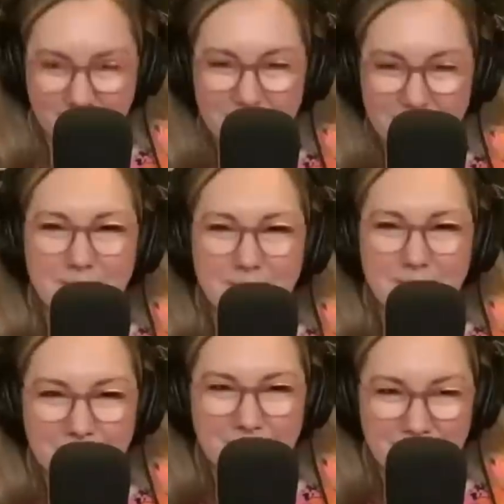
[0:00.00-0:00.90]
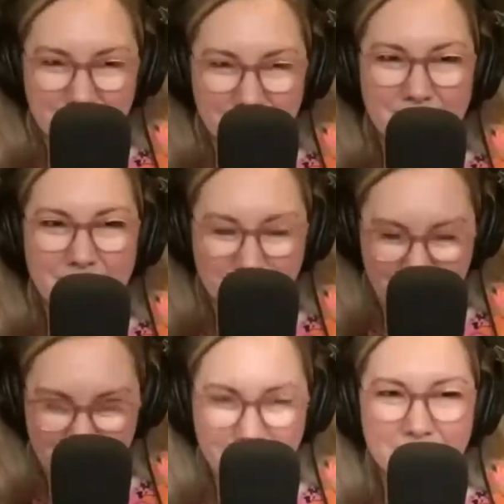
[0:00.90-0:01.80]
And then there's others where
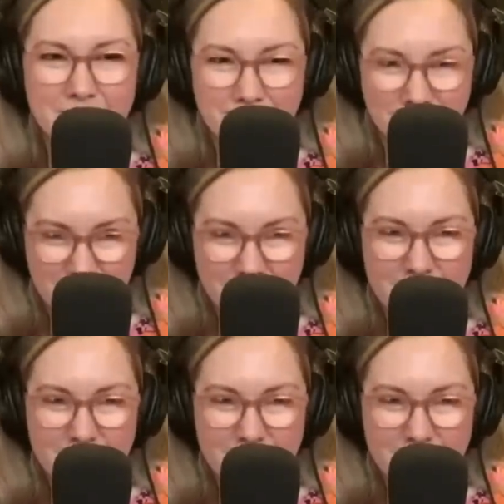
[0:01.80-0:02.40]
it's, you know, like